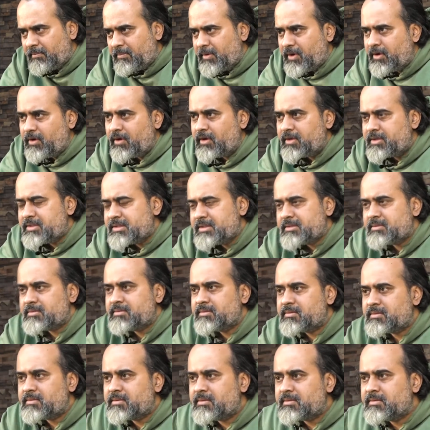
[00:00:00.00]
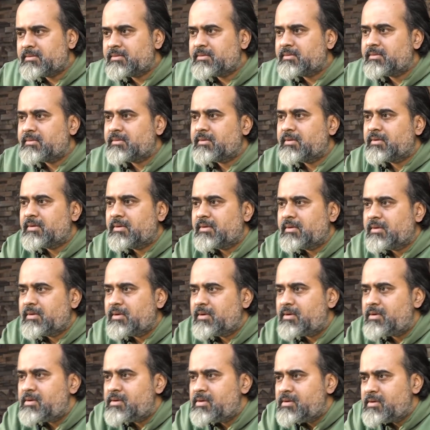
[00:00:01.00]
because
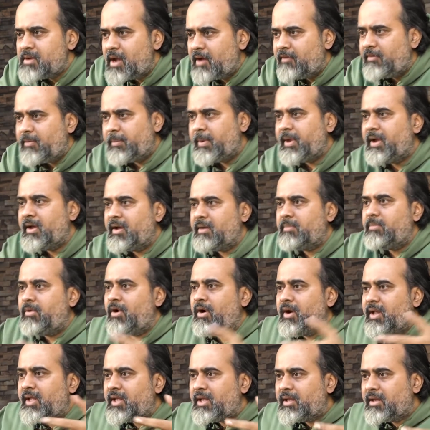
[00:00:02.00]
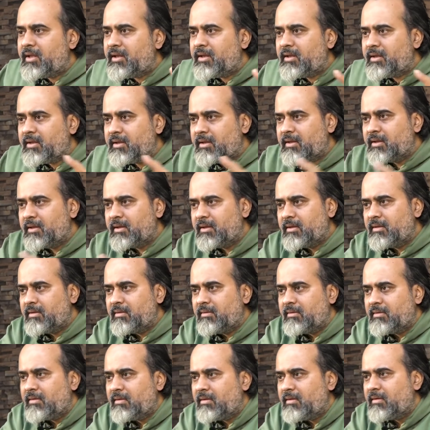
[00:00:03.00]
I have a bigger body
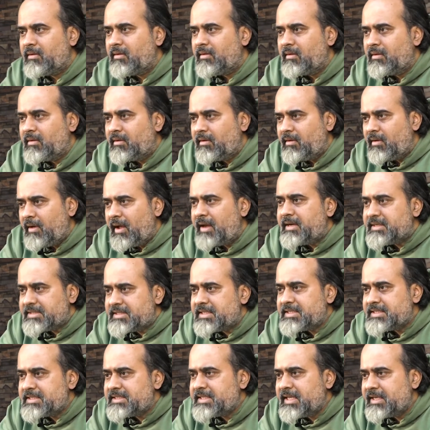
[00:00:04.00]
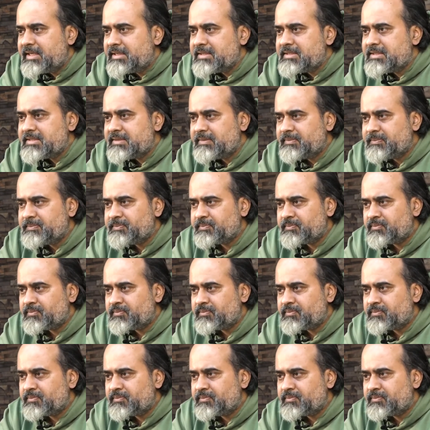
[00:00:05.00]
and such things.